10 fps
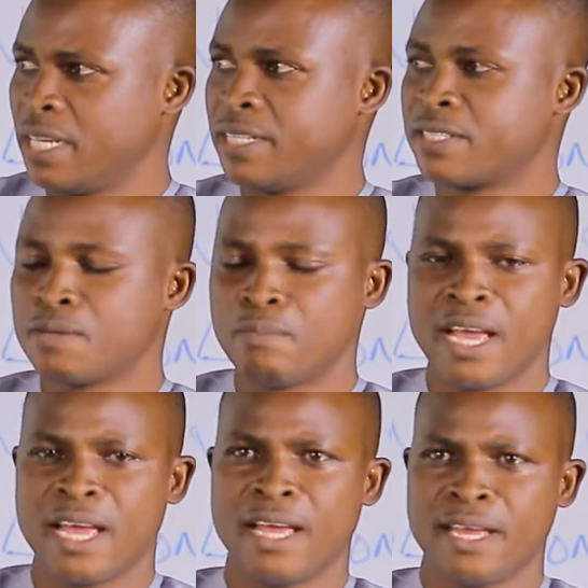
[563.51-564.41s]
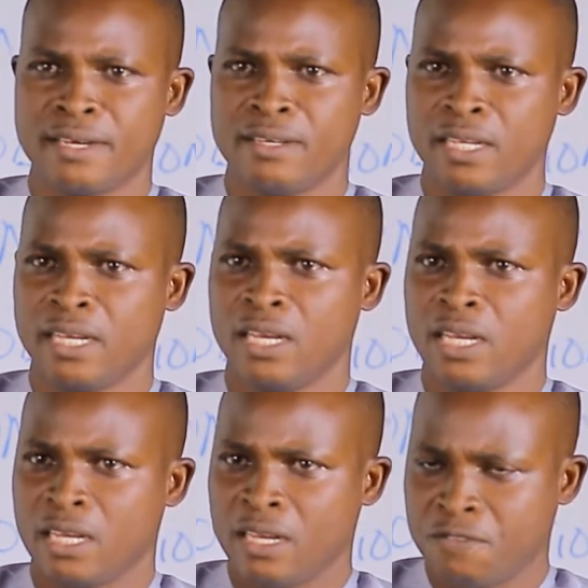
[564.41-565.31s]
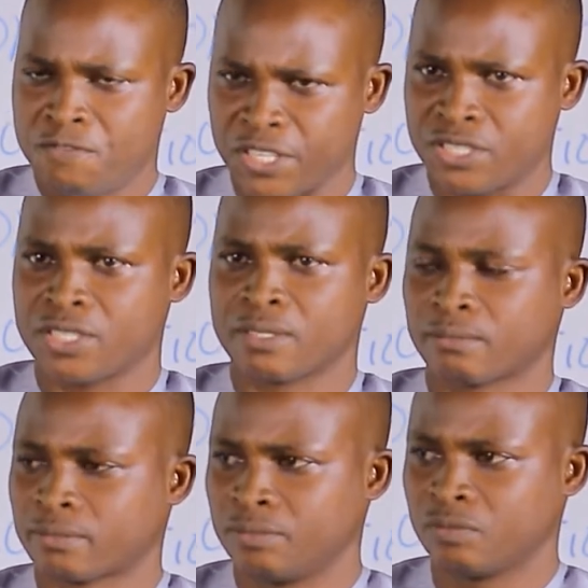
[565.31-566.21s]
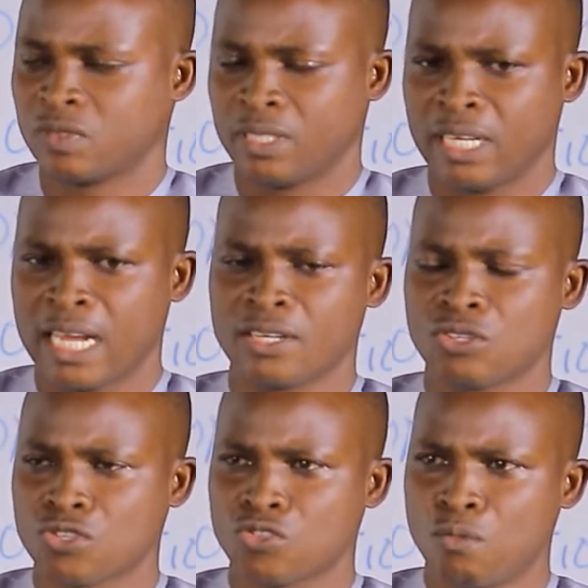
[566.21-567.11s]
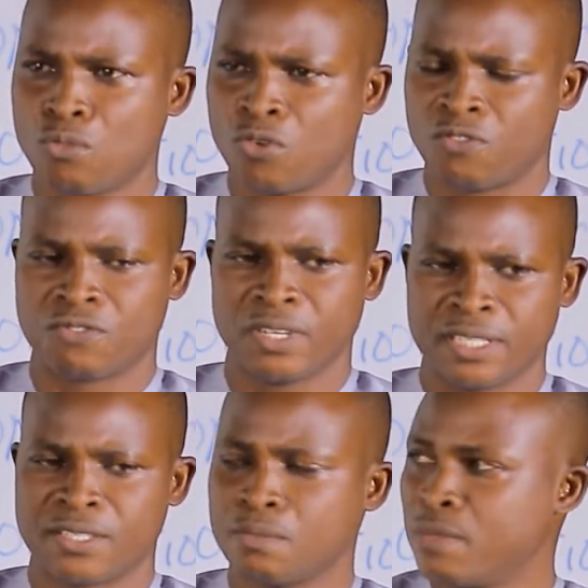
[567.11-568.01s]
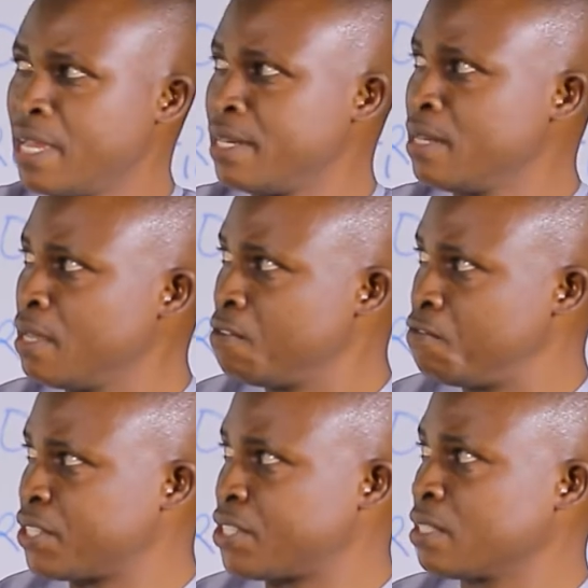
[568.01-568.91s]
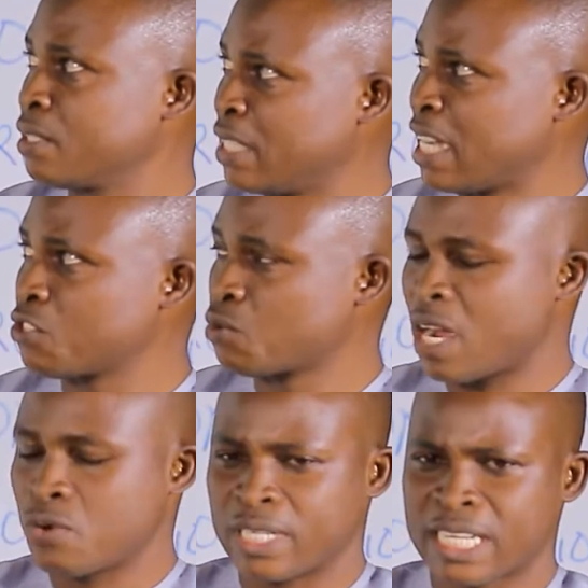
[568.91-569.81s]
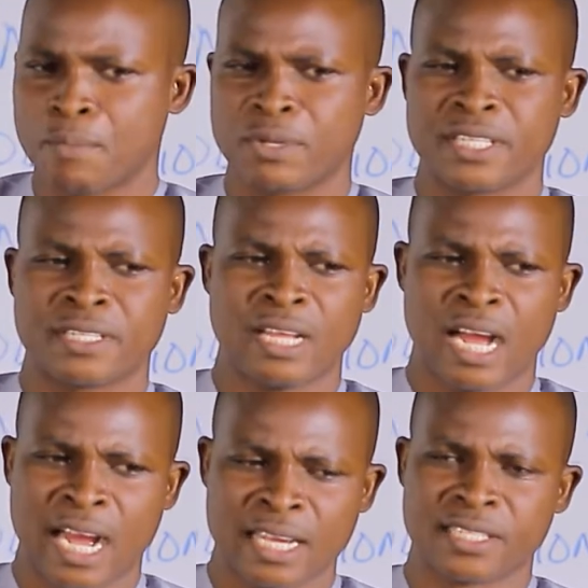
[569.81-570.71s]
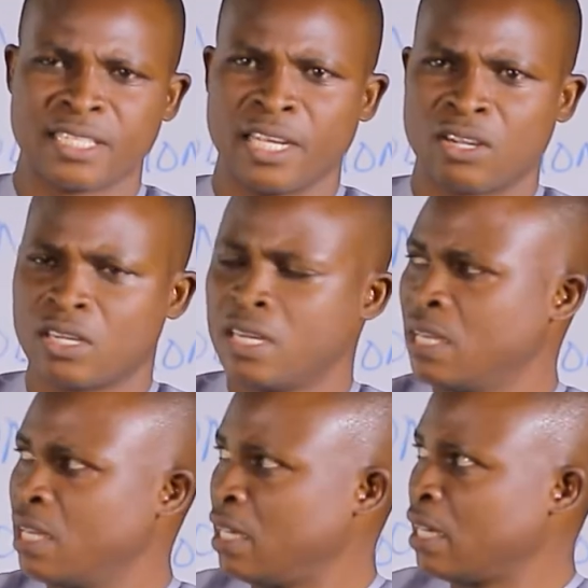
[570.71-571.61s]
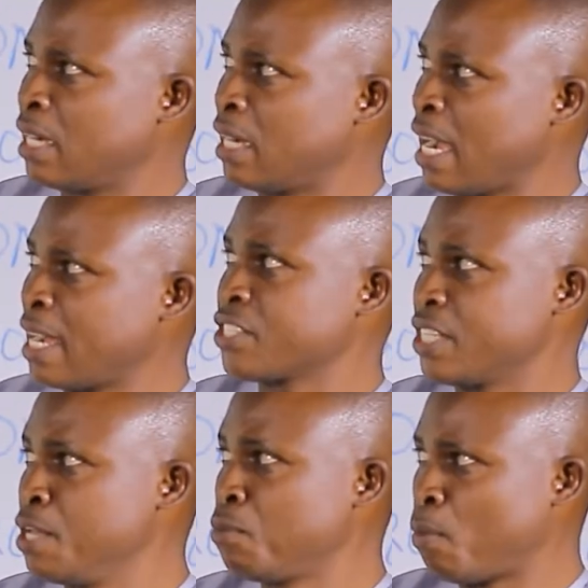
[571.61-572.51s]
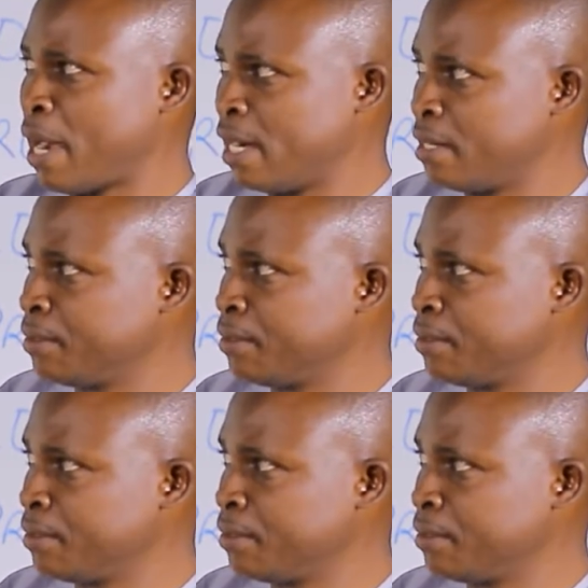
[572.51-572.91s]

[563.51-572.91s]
It remains fixed. Land does not move. It remains fixed. That is why we term it as immobile.